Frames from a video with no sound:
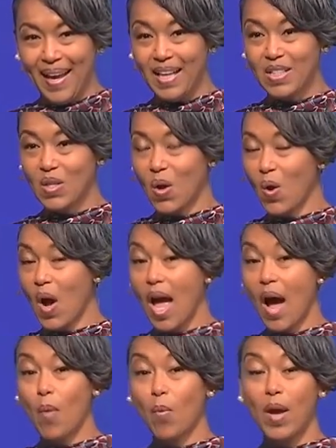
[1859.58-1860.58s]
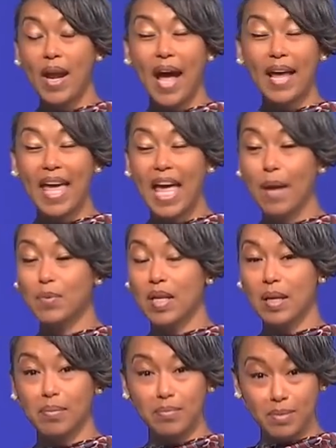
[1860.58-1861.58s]
And so when I came
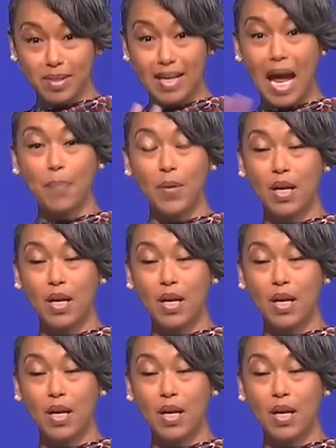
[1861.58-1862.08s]
to stop